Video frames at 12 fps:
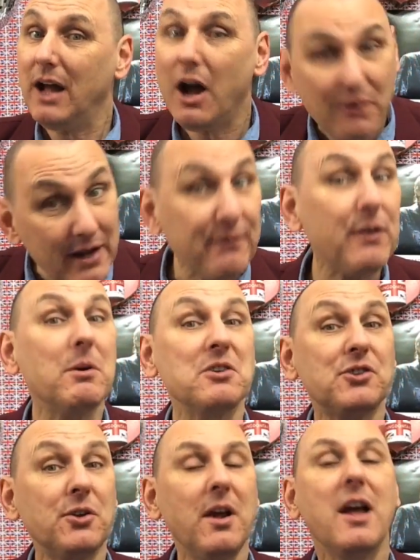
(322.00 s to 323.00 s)
only if you
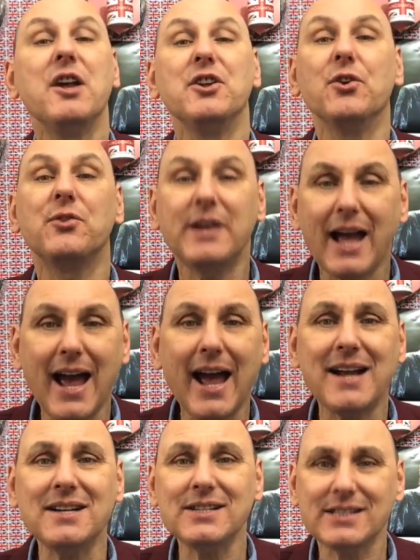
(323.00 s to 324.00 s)
want to, you
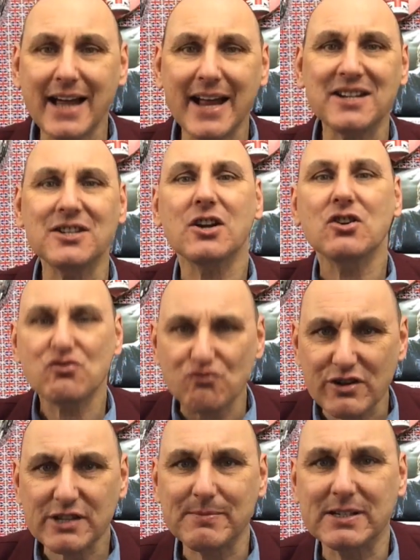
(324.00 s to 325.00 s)
can send
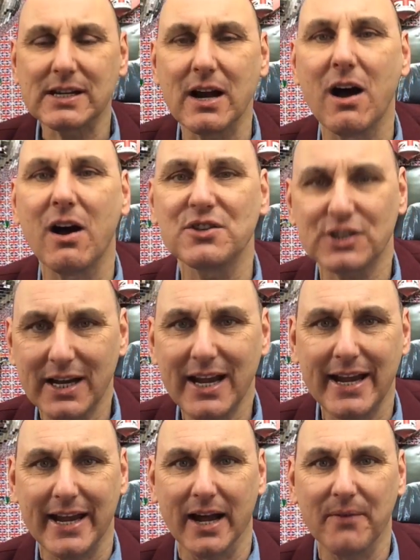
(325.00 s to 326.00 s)
Christmas cards
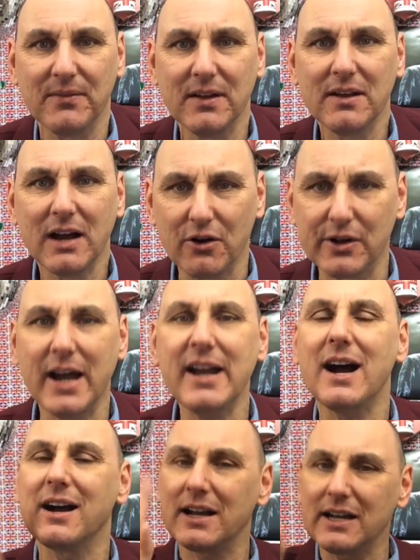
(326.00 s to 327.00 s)
here. Okay,
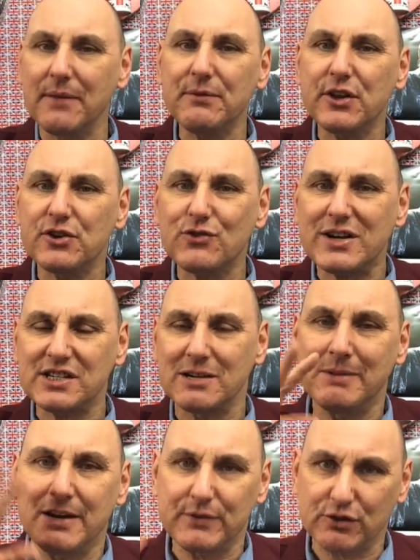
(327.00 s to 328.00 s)
I'm going to give you the address in a
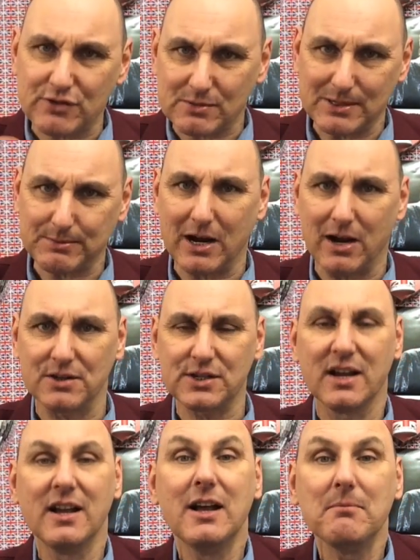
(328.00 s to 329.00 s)
minute for the Christmas cards.
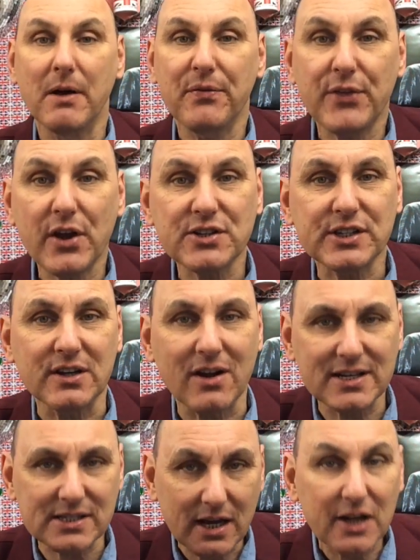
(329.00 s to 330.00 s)
But Thursday
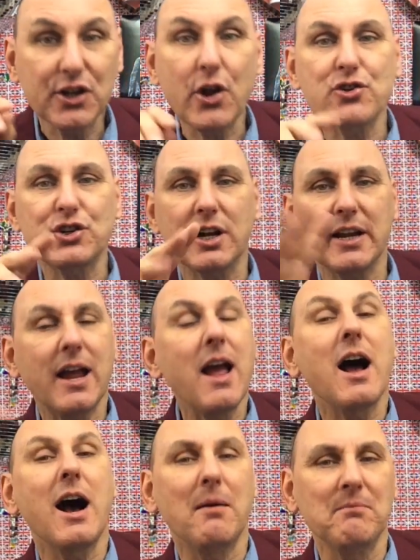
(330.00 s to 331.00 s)
nights, usually
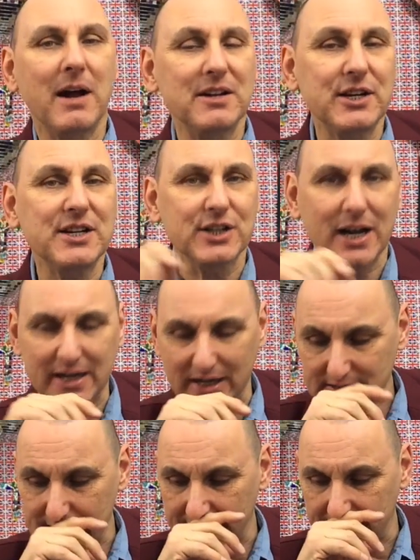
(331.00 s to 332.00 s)
I'm uh, DJing
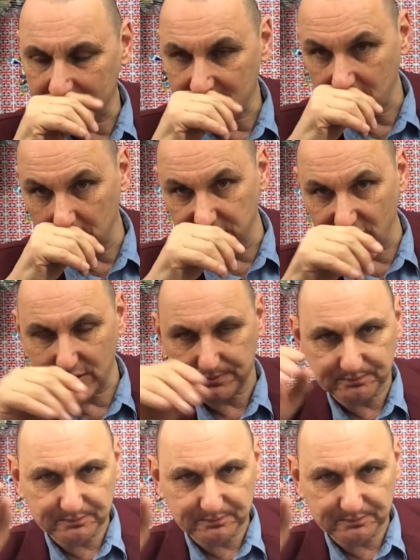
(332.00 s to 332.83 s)
at the uh, Two Brewers.